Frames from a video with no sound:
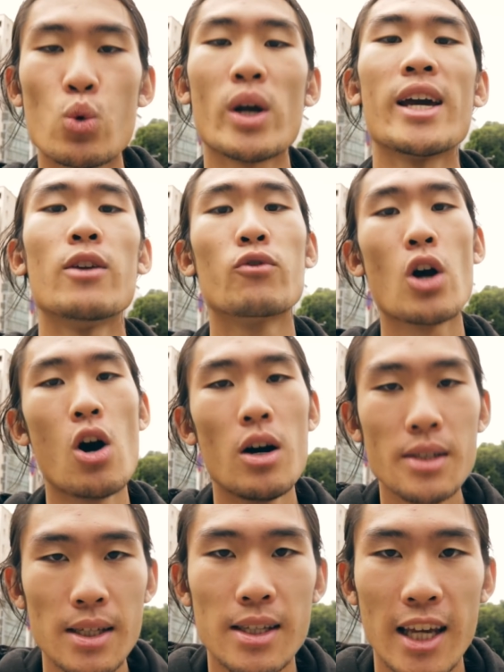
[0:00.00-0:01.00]
What kind of
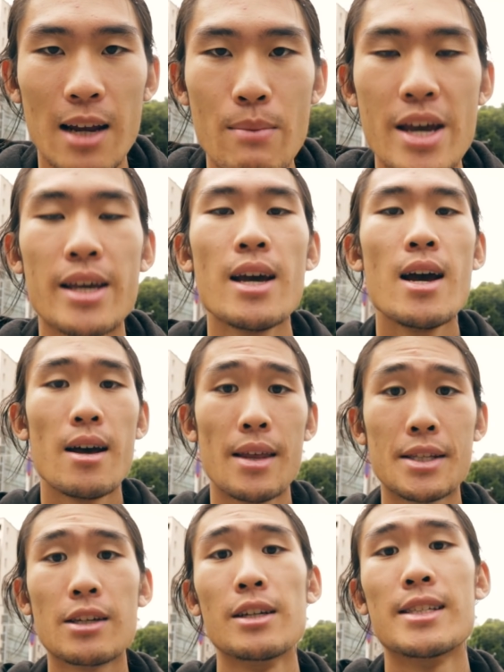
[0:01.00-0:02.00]
content can I make
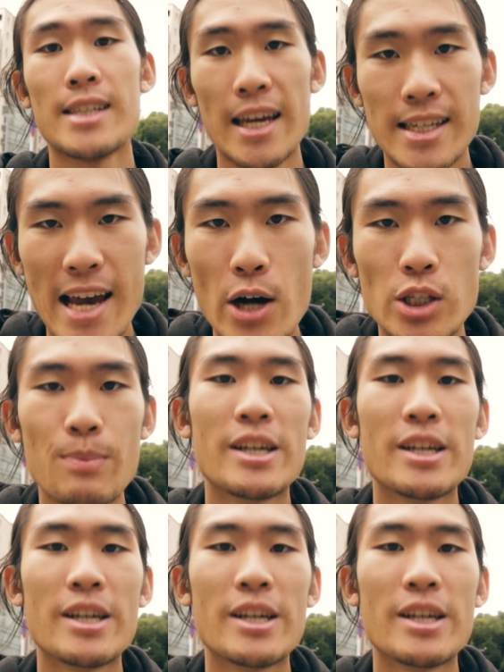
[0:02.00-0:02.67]
that's going to stand out